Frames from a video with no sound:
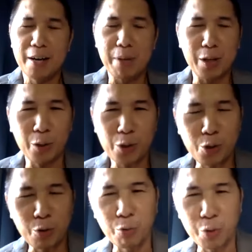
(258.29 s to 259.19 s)
but he
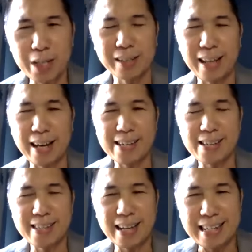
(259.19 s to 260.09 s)
also
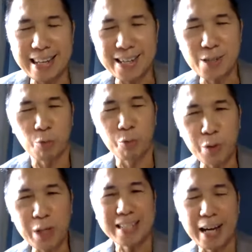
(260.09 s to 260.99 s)
realizes that he is
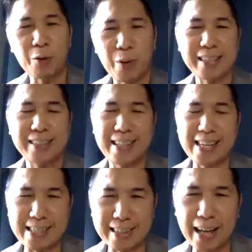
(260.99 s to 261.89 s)
redirecting
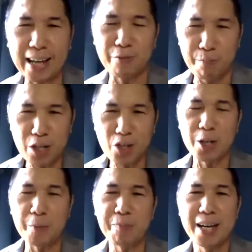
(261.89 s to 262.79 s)
his life
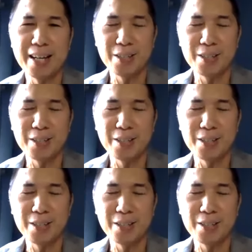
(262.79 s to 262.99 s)
mission